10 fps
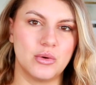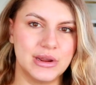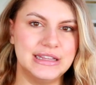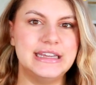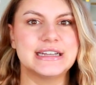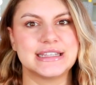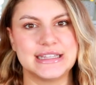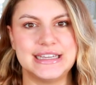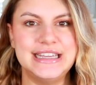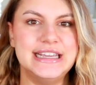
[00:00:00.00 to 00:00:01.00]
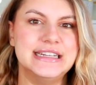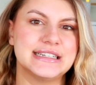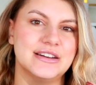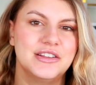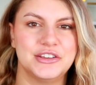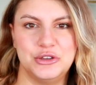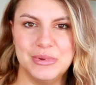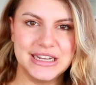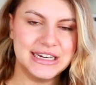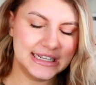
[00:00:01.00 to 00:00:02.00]
oily because of the heat and all the
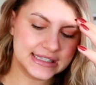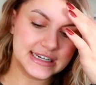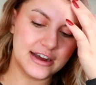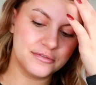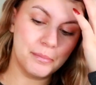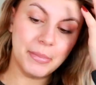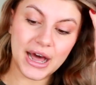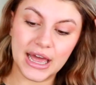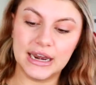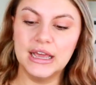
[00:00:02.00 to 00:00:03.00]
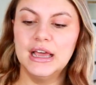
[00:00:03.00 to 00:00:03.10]
humidity and stuff, but